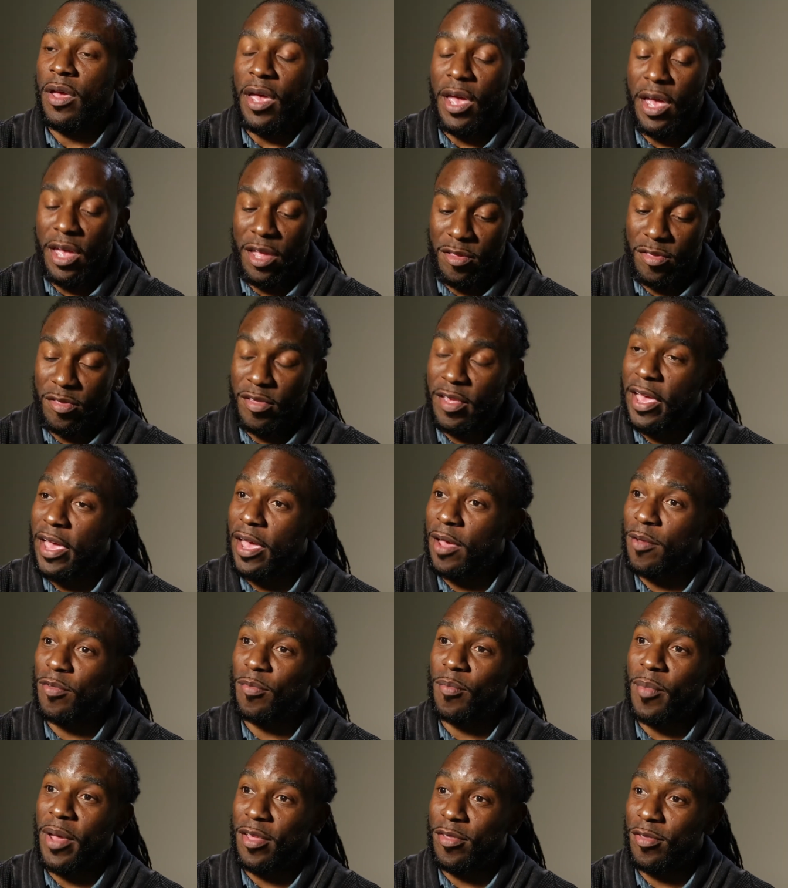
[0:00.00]
At
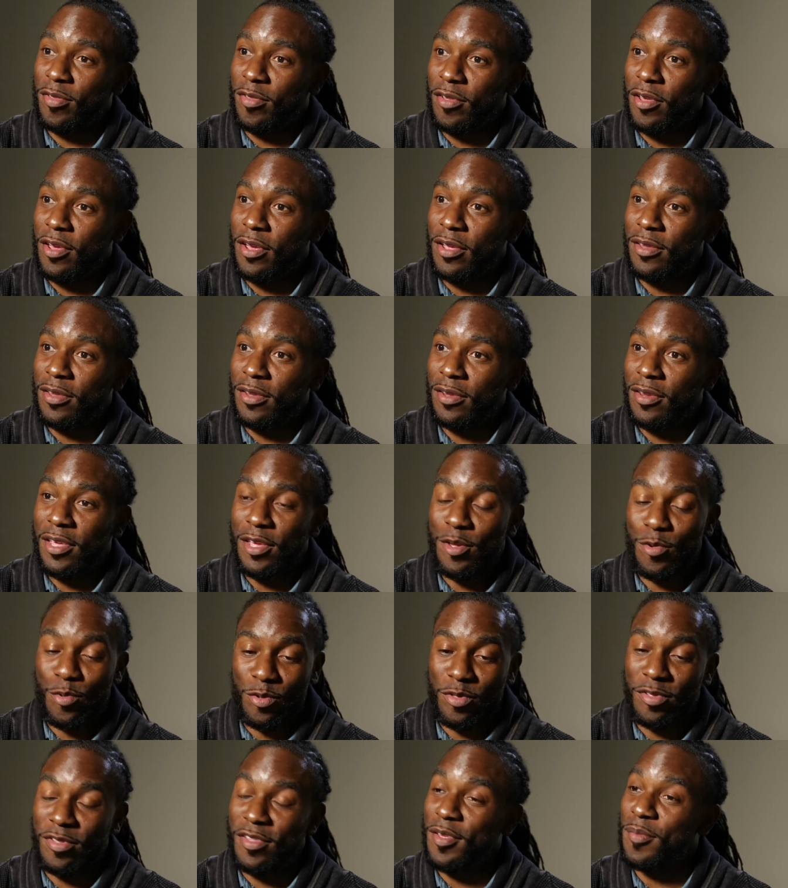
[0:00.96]
times, my son, he
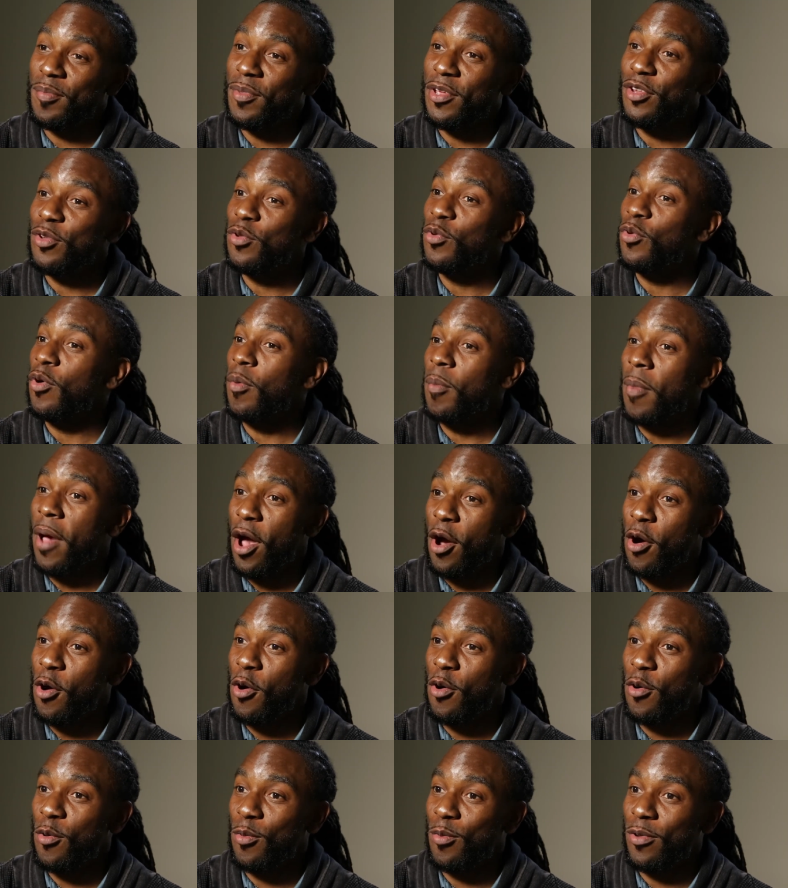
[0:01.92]
would see me doing my
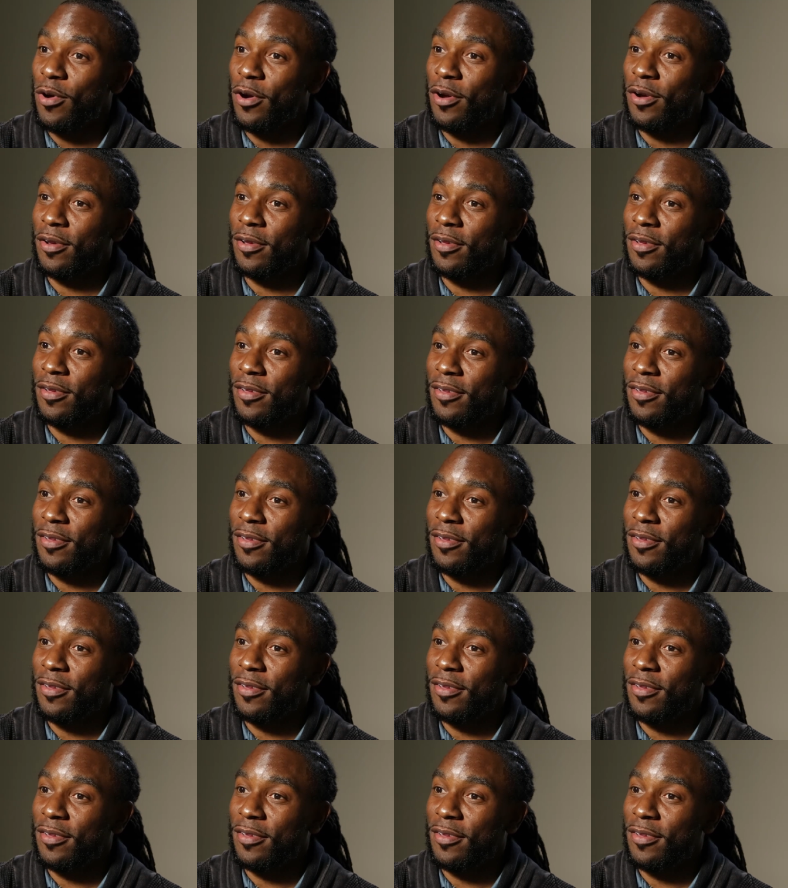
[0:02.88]
homework,